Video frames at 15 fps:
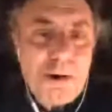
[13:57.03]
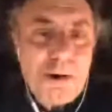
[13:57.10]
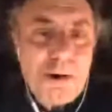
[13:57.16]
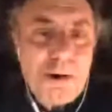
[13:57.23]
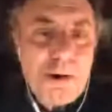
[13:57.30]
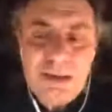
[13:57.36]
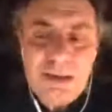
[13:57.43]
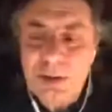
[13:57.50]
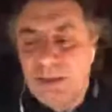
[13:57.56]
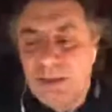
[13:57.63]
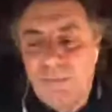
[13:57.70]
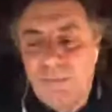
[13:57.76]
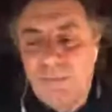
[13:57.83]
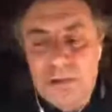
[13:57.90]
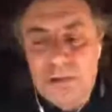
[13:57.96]
But in fact,
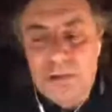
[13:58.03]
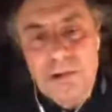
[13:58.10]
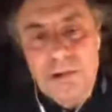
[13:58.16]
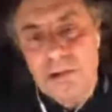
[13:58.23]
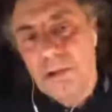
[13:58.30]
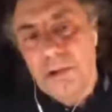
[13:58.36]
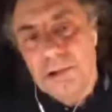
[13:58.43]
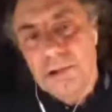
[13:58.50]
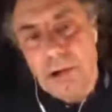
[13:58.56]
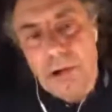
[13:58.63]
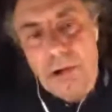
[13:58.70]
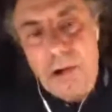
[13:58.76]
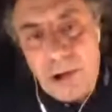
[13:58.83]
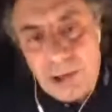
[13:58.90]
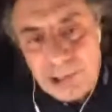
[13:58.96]
those
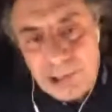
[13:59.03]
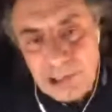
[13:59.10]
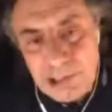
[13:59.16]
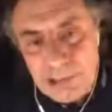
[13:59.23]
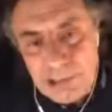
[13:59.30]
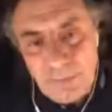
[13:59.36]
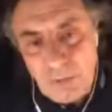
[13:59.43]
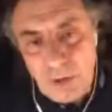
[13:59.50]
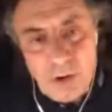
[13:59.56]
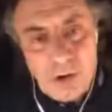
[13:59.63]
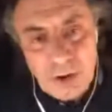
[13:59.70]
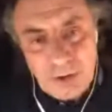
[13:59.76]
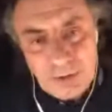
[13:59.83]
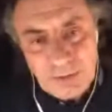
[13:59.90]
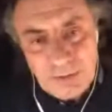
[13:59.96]
choices never occurred
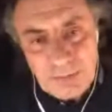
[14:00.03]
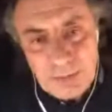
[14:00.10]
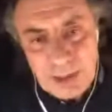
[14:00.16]
to me.